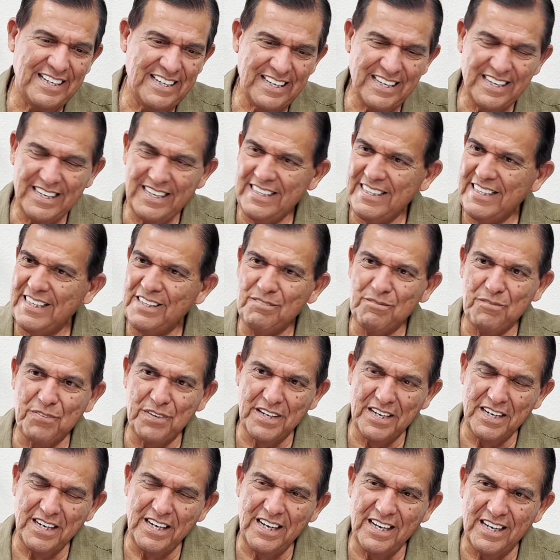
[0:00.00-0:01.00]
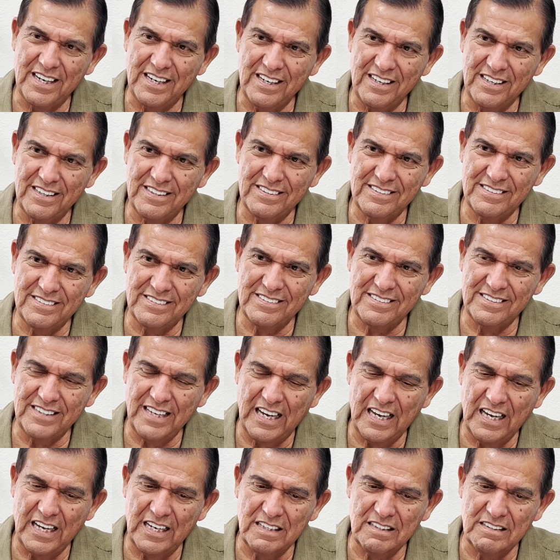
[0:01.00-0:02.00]
he didn't forget
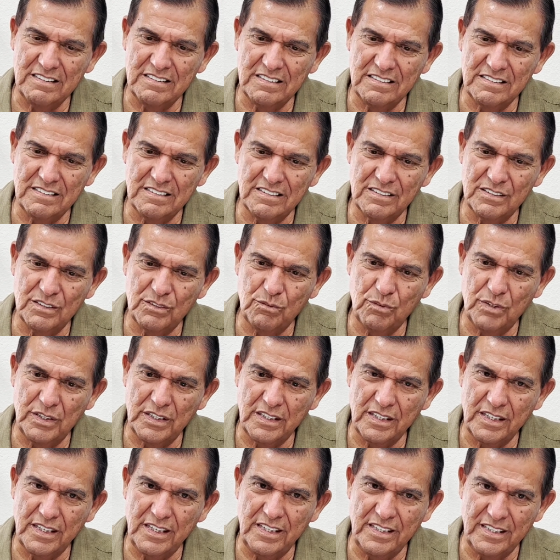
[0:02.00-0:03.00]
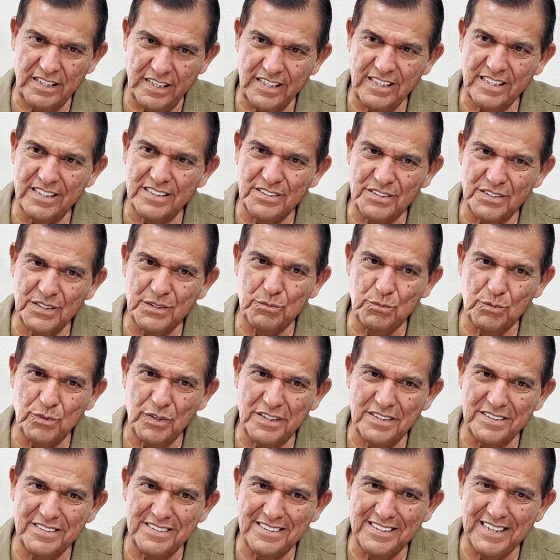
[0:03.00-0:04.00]
that when he needed
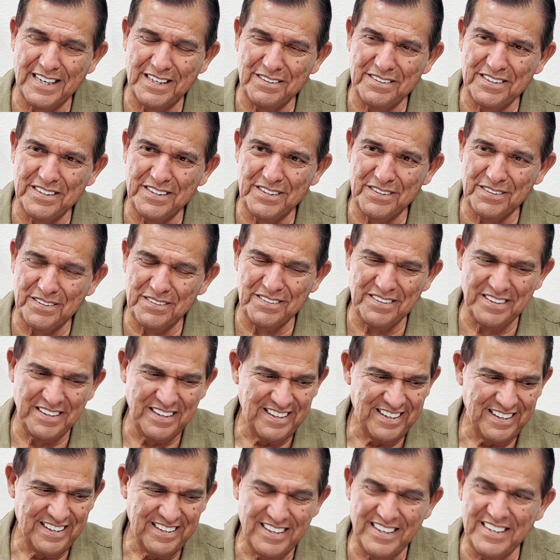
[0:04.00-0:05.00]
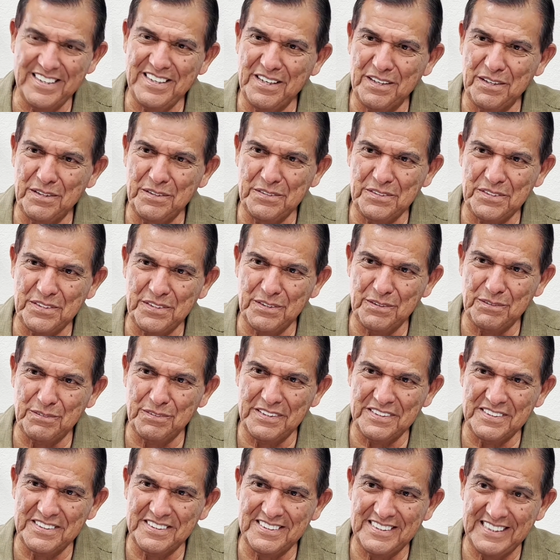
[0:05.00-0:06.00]
someone down here, Eddie Lucio
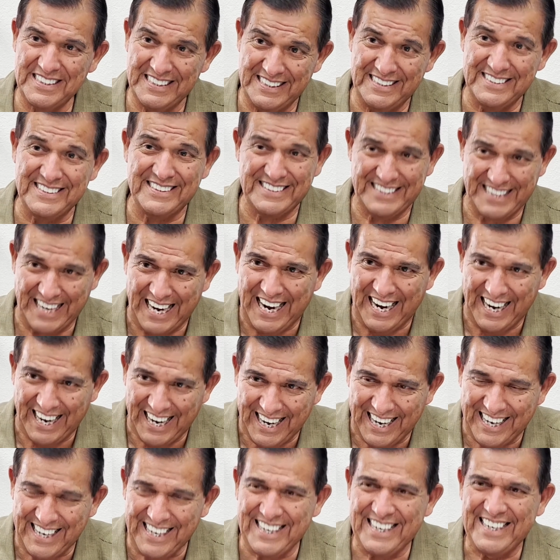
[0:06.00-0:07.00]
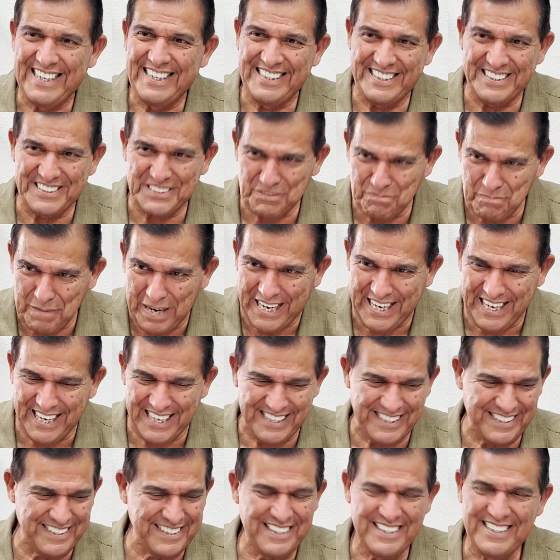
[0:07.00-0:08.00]
was his guy, his
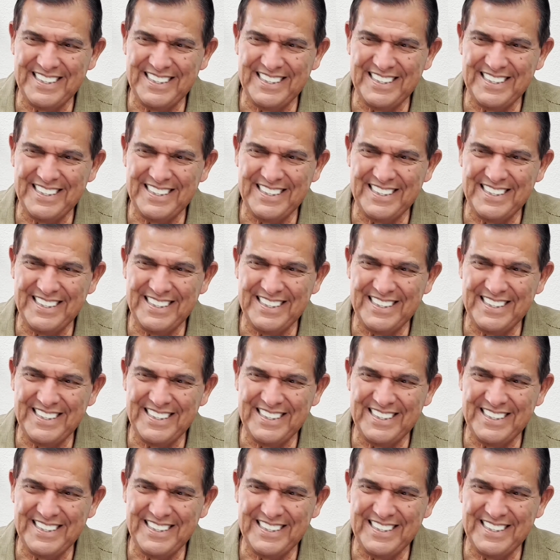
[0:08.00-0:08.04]
man,